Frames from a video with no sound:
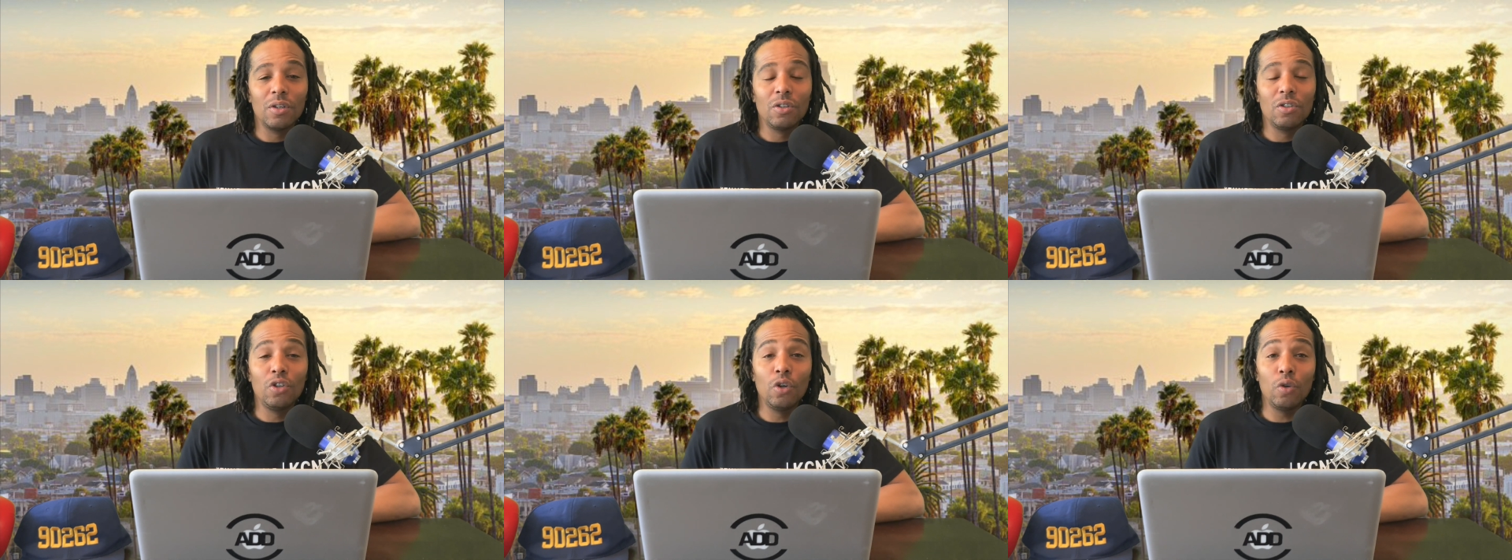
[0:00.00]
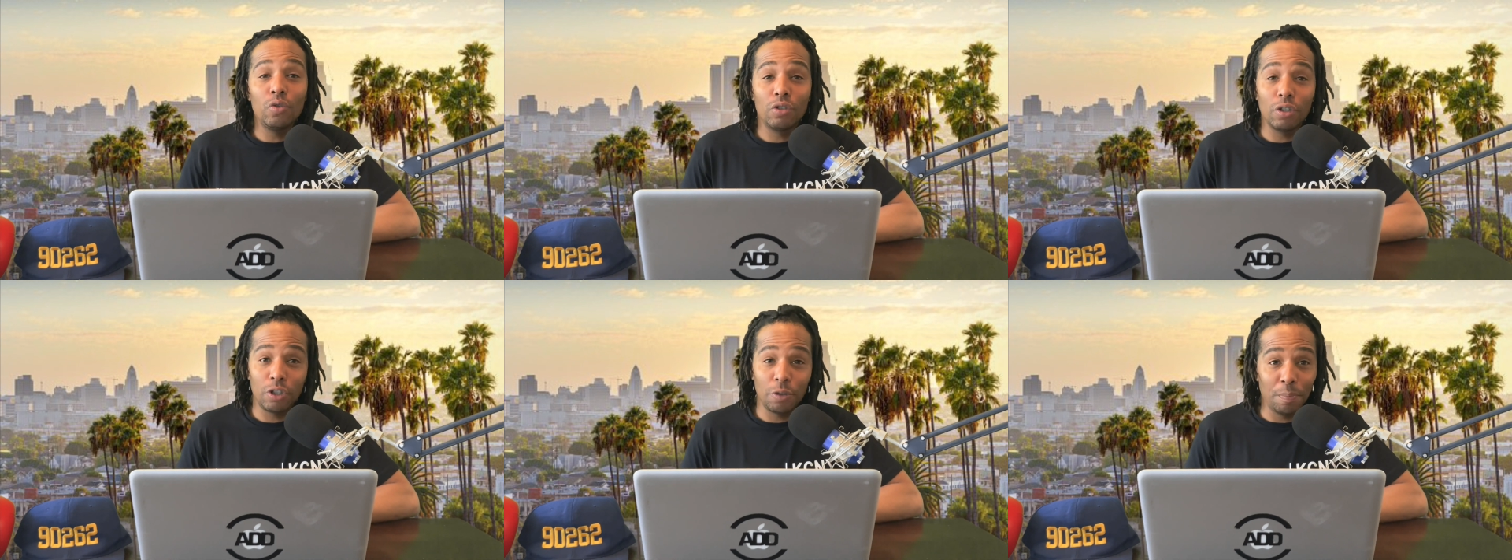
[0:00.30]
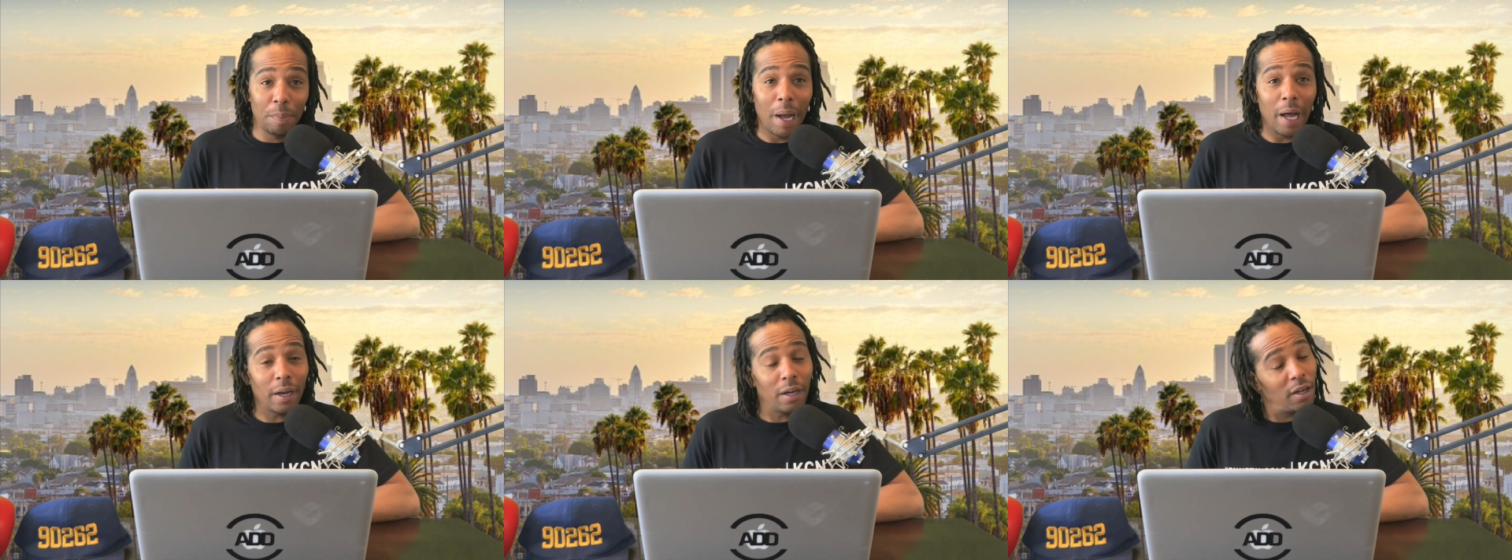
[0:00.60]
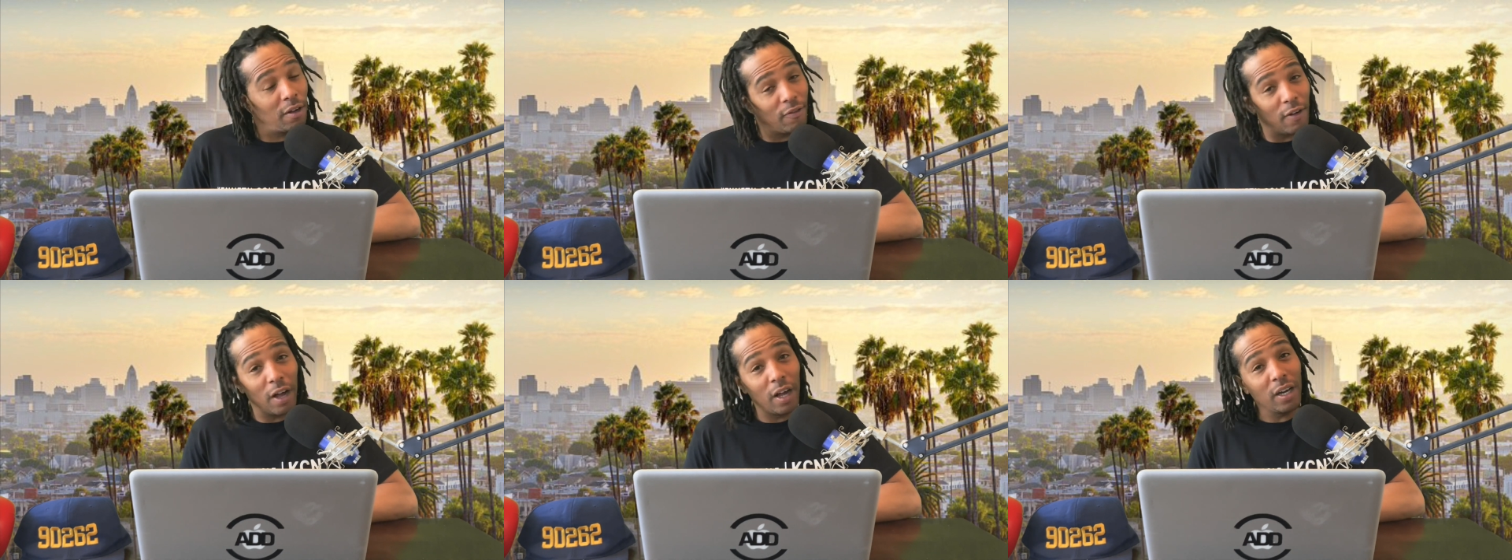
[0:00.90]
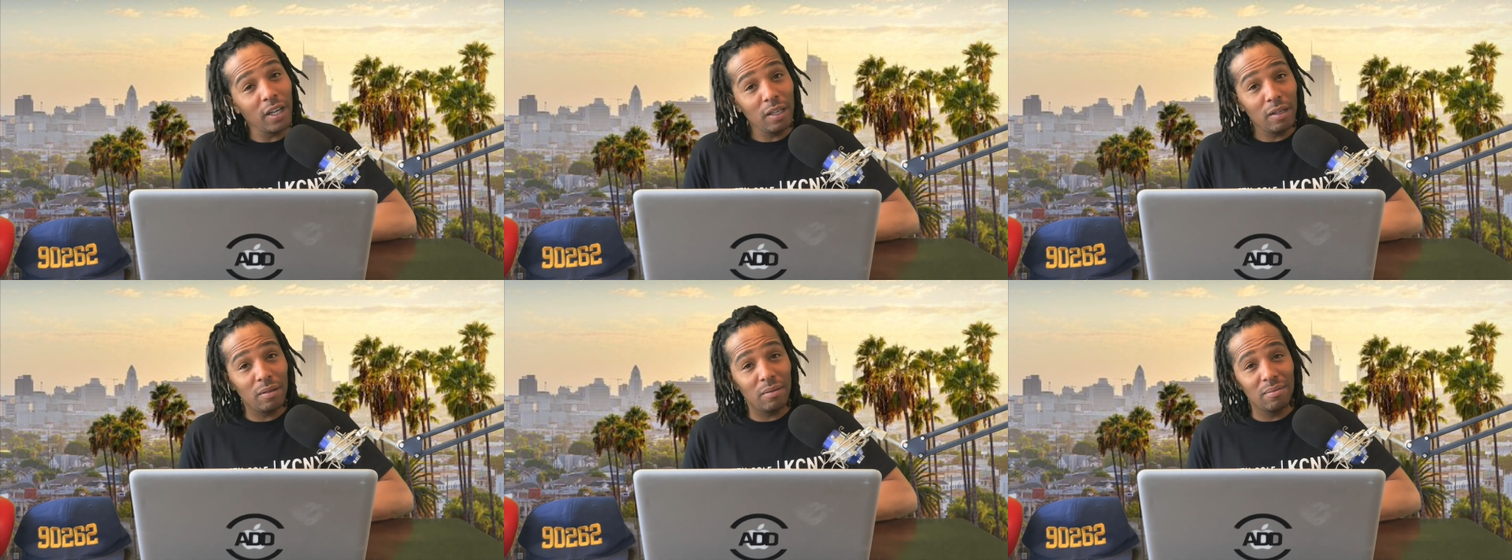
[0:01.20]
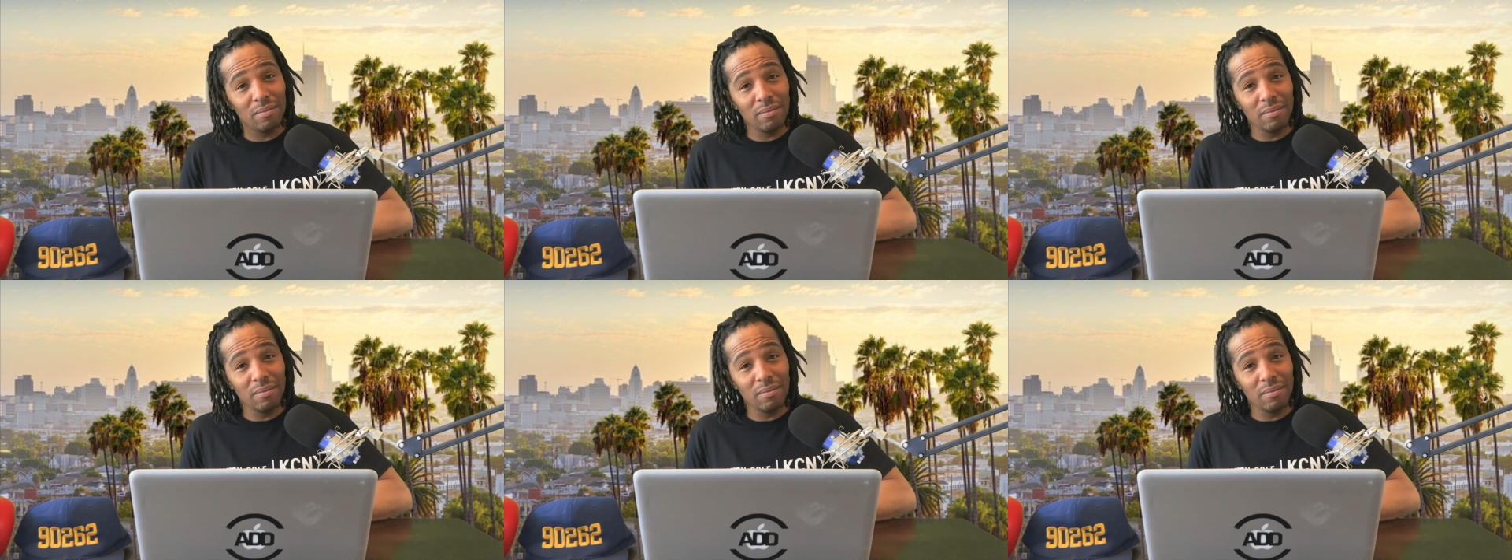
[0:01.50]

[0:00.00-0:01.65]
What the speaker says: use a spot of honey.